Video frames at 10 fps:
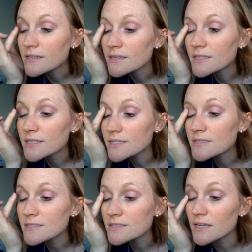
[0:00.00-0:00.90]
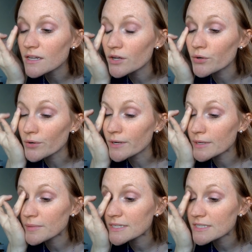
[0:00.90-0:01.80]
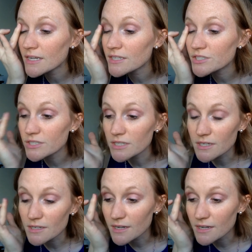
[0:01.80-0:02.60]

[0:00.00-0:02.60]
It is like a creamy texture,